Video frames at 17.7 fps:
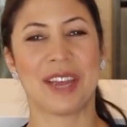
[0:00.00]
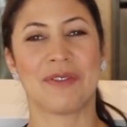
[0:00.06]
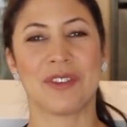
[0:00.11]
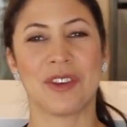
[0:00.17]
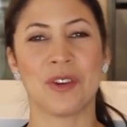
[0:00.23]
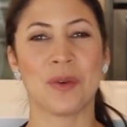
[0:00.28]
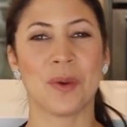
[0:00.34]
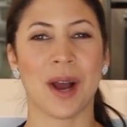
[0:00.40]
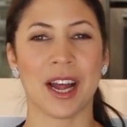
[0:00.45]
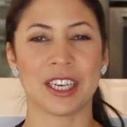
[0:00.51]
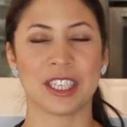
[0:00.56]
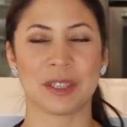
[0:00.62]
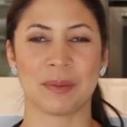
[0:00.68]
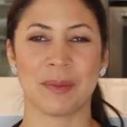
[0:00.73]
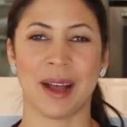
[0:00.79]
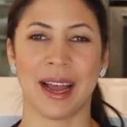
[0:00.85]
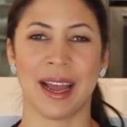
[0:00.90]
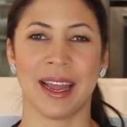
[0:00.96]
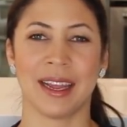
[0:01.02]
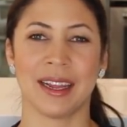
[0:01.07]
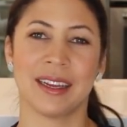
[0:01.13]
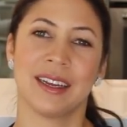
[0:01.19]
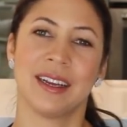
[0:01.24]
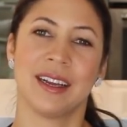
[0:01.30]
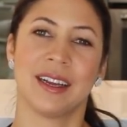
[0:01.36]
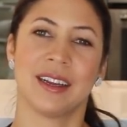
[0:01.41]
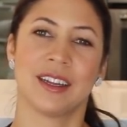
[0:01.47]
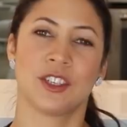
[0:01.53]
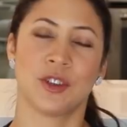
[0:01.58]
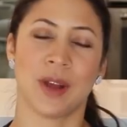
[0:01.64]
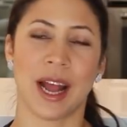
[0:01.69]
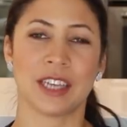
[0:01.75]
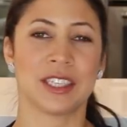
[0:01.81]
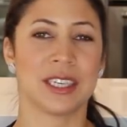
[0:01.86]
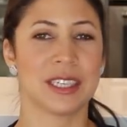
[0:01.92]
if you watch my
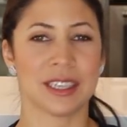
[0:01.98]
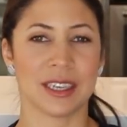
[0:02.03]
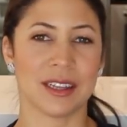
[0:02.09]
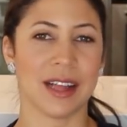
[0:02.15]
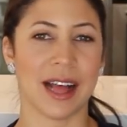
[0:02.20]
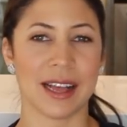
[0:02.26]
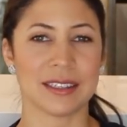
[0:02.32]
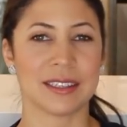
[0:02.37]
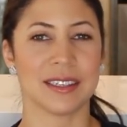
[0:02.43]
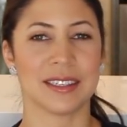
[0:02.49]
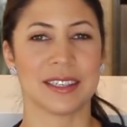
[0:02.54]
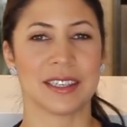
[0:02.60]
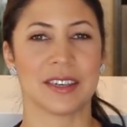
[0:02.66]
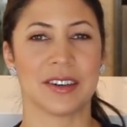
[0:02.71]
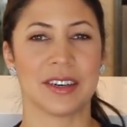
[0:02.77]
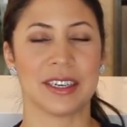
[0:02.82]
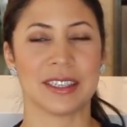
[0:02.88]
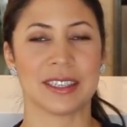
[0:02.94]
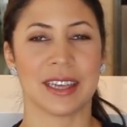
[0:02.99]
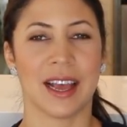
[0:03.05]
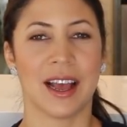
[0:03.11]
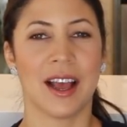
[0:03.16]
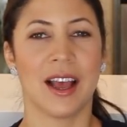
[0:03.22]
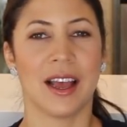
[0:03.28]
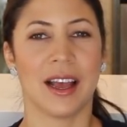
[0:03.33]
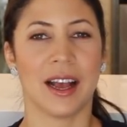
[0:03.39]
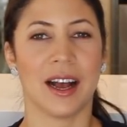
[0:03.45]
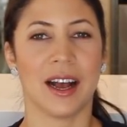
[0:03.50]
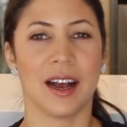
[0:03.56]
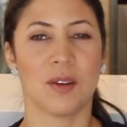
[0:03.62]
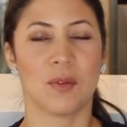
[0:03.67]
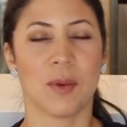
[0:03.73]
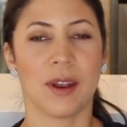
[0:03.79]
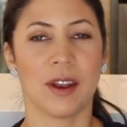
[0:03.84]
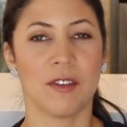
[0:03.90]
Trashy to Classy series,
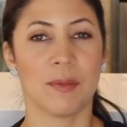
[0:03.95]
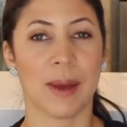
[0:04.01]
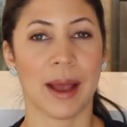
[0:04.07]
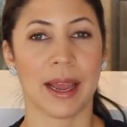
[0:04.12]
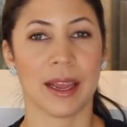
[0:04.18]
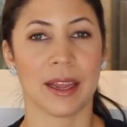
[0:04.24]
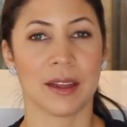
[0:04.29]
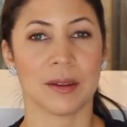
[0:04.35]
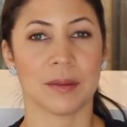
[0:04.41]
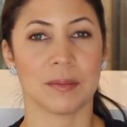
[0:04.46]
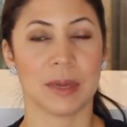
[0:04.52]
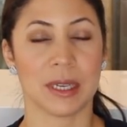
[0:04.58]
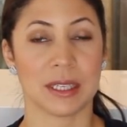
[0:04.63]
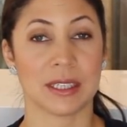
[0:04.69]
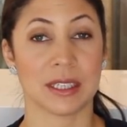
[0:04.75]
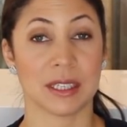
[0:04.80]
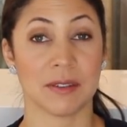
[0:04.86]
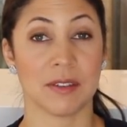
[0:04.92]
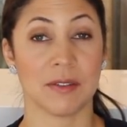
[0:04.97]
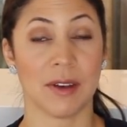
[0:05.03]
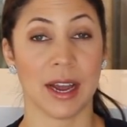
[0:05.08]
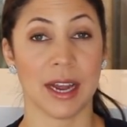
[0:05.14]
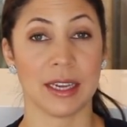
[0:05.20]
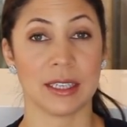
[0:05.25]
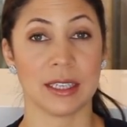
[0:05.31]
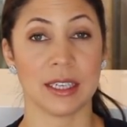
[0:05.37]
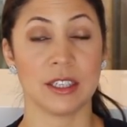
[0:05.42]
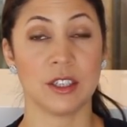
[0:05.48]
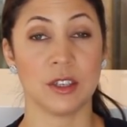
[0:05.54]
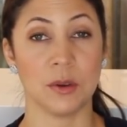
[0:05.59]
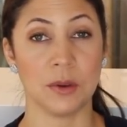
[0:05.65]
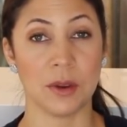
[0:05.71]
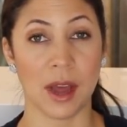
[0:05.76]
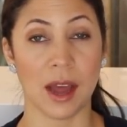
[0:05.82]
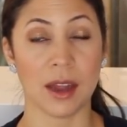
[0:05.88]
uh, one of my pieces of advice is
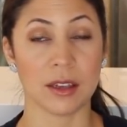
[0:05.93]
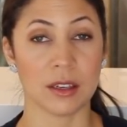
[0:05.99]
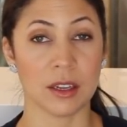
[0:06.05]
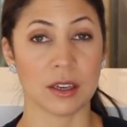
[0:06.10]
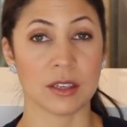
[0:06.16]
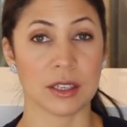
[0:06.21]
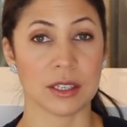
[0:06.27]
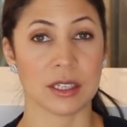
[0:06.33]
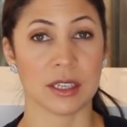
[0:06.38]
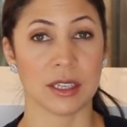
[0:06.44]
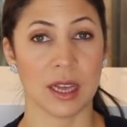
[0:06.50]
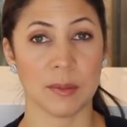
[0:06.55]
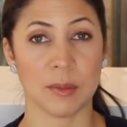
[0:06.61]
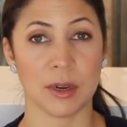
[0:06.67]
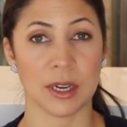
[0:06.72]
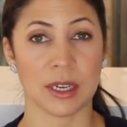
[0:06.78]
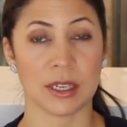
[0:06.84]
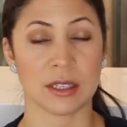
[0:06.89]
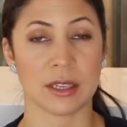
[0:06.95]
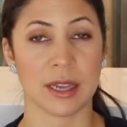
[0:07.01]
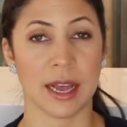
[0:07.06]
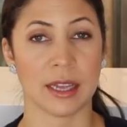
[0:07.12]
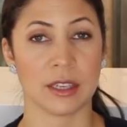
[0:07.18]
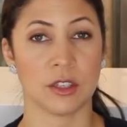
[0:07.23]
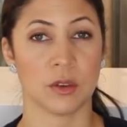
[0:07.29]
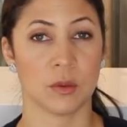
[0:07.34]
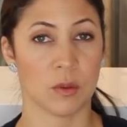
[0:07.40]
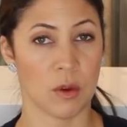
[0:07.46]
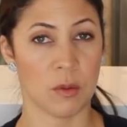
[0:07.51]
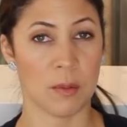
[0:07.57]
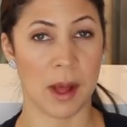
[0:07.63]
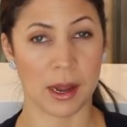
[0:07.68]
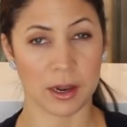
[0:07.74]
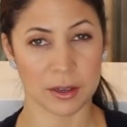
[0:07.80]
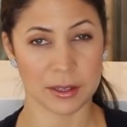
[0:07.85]
to not look to celebrities as your
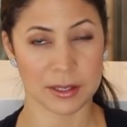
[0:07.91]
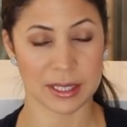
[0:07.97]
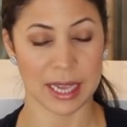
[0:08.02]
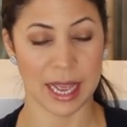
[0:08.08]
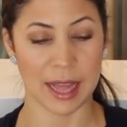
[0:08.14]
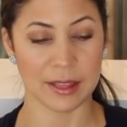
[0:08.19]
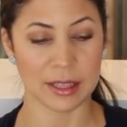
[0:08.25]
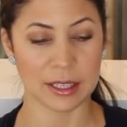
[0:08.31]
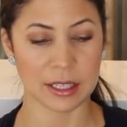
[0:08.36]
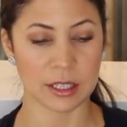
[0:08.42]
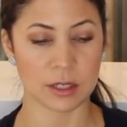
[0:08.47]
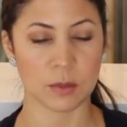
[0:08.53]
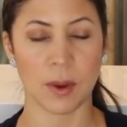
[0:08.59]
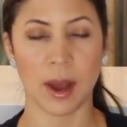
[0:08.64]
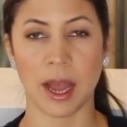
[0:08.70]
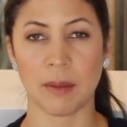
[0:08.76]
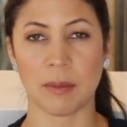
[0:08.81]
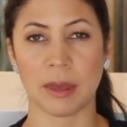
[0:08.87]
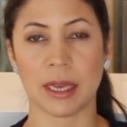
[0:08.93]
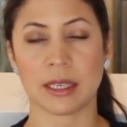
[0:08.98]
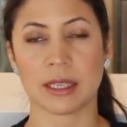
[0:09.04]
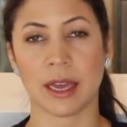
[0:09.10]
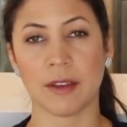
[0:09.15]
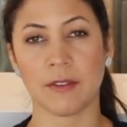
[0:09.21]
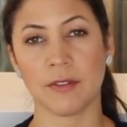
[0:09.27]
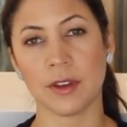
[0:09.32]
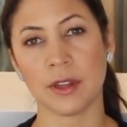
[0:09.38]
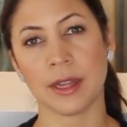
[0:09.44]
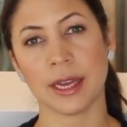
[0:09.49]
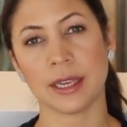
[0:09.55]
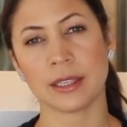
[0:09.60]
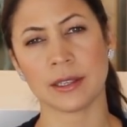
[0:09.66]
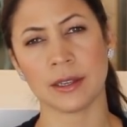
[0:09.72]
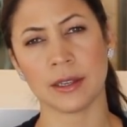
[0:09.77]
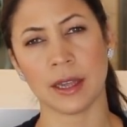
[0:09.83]
role models. And this is why, because I feel
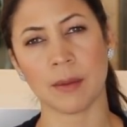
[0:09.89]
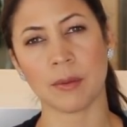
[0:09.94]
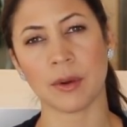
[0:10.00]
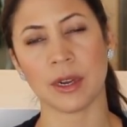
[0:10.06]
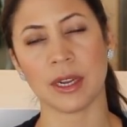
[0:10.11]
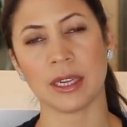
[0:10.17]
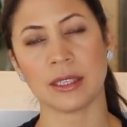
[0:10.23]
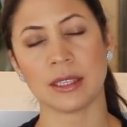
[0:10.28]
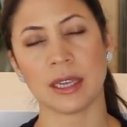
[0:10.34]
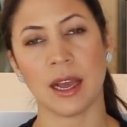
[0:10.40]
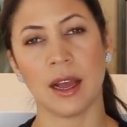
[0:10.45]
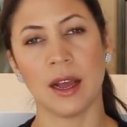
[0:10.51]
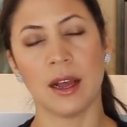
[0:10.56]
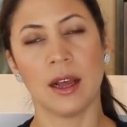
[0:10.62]
like celebrities